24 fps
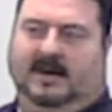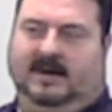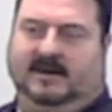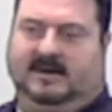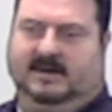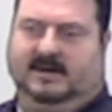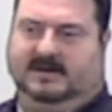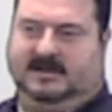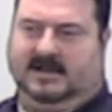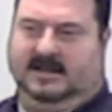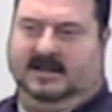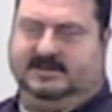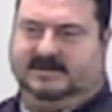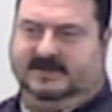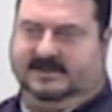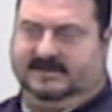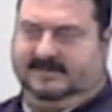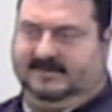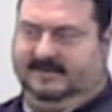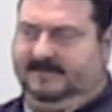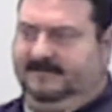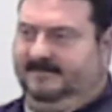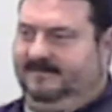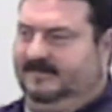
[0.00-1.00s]
a contentious
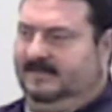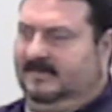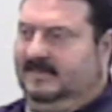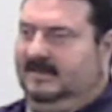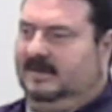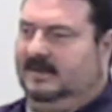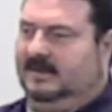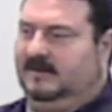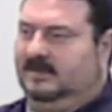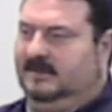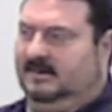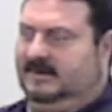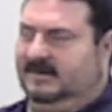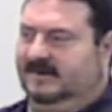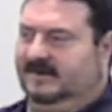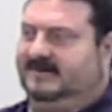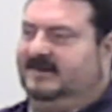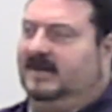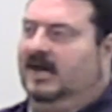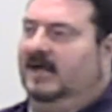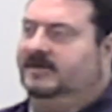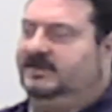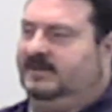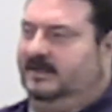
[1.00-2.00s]

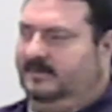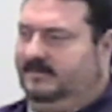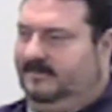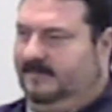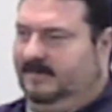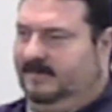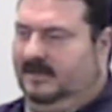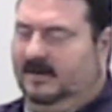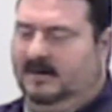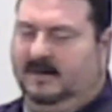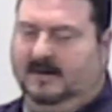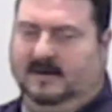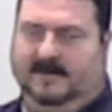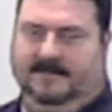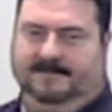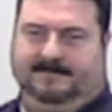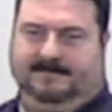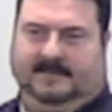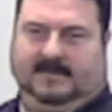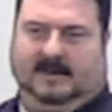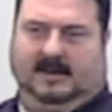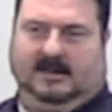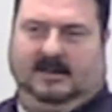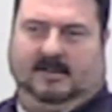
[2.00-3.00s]
discussion.
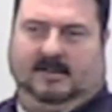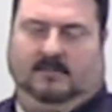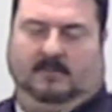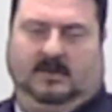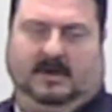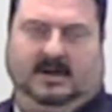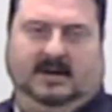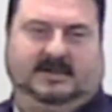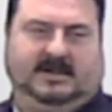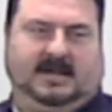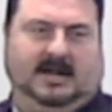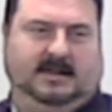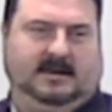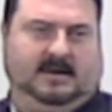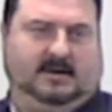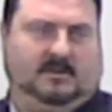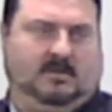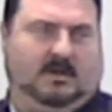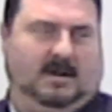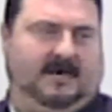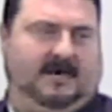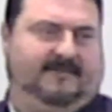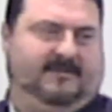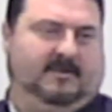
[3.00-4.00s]
We attended
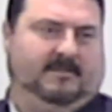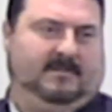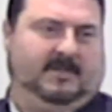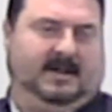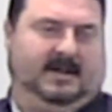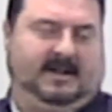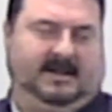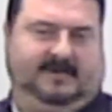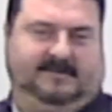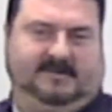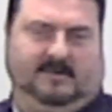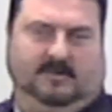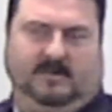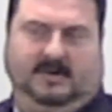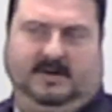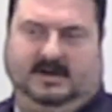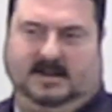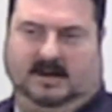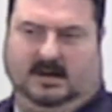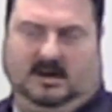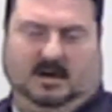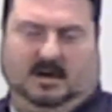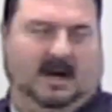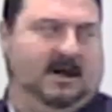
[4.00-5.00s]
quite a few meetings and we
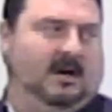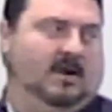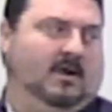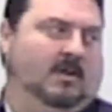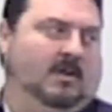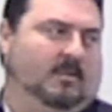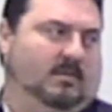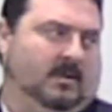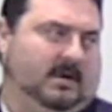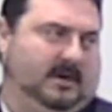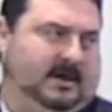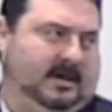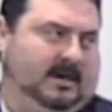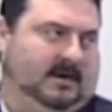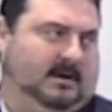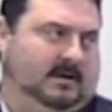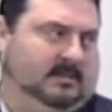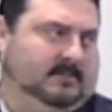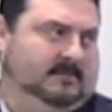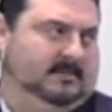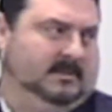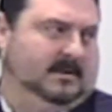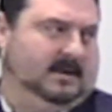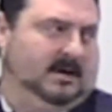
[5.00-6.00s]
did a lot of homework here
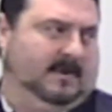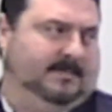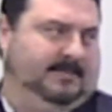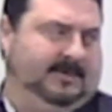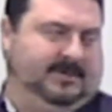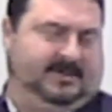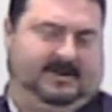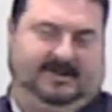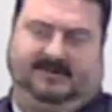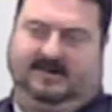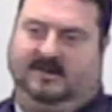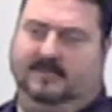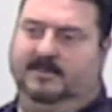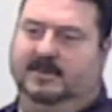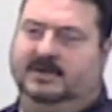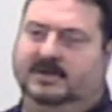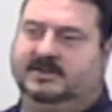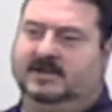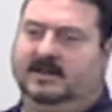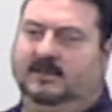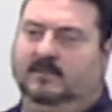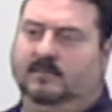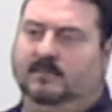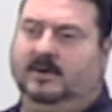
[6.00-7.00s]
up at this
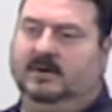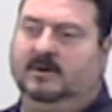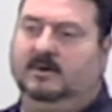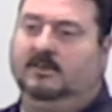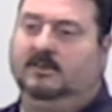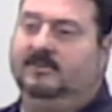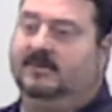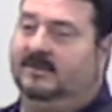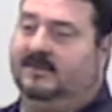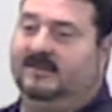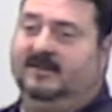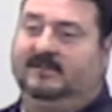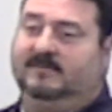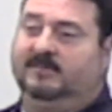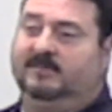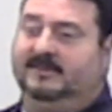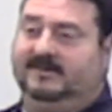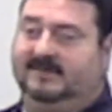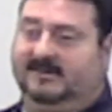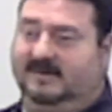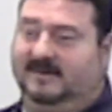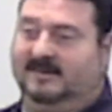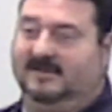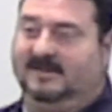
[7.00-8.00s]
commission, and we knew that this
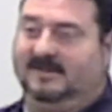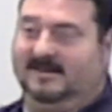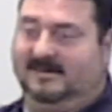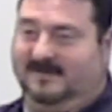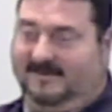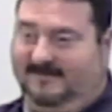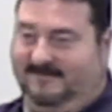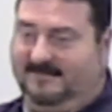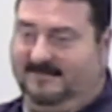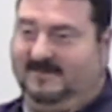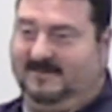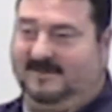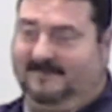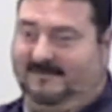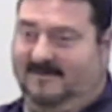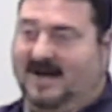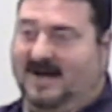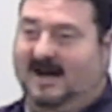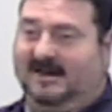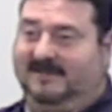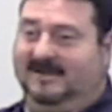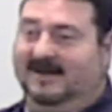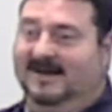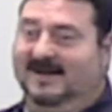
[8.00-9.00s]
was the
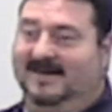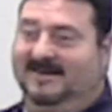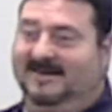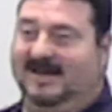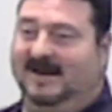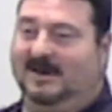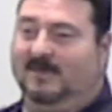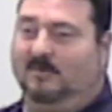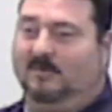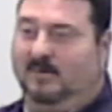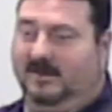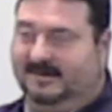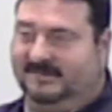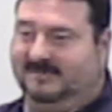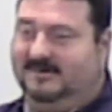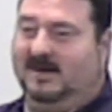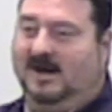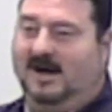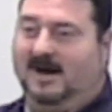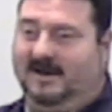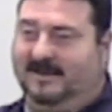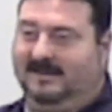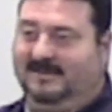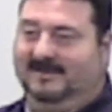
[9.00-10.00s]
fact that it was
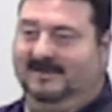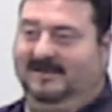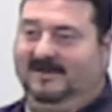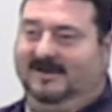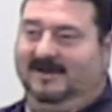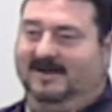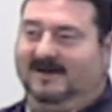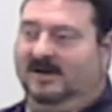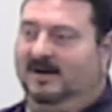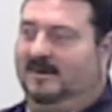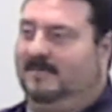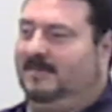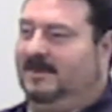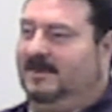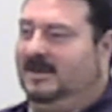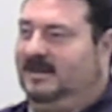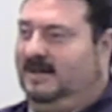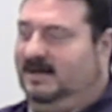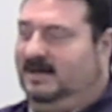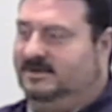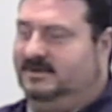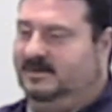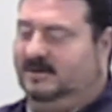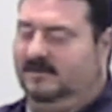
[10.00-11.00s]
not going to be an
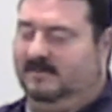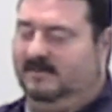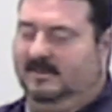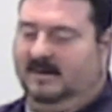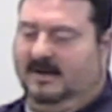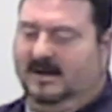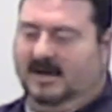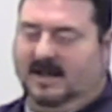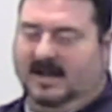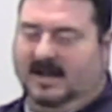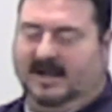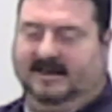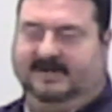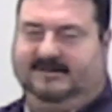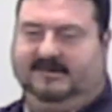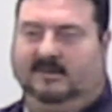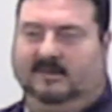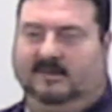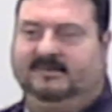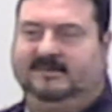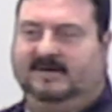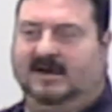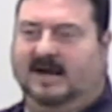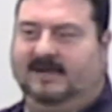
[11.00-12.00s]
issue. And it's
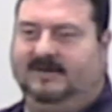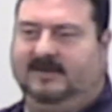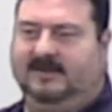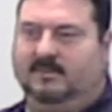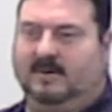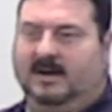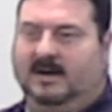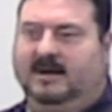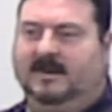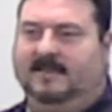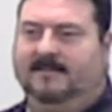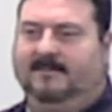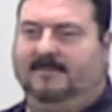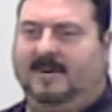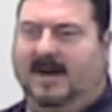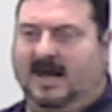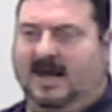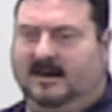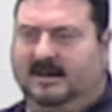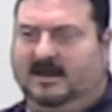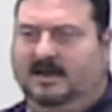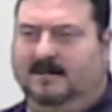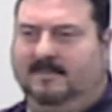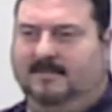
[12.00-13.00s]
so sad that we ended up
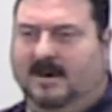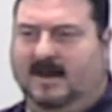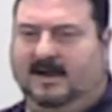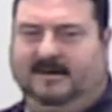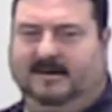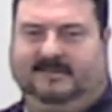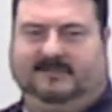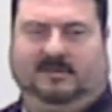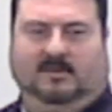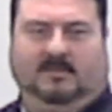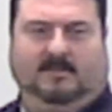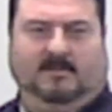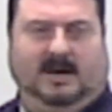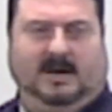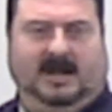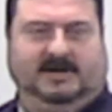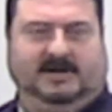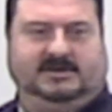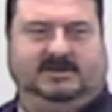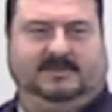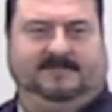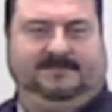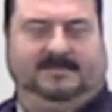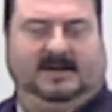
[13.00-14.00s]
battling about it so much